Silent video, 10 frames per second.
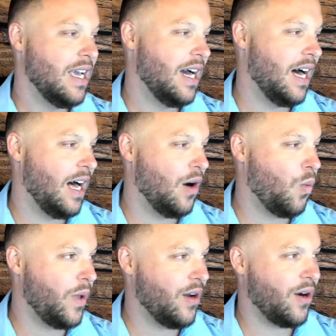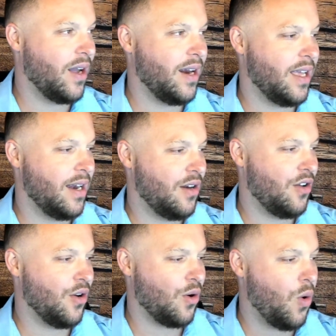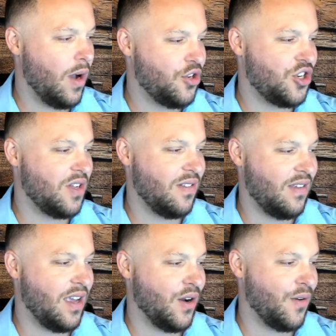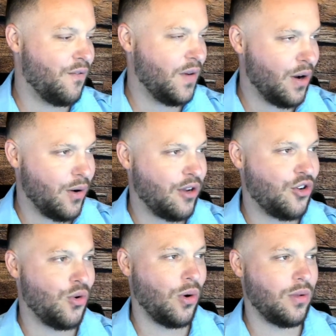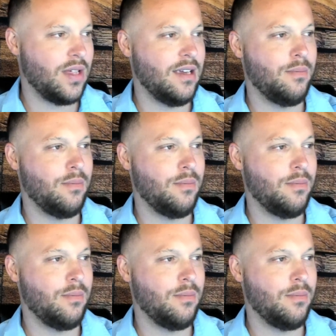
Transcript: Uh, we are going to get into your questions here very shortly.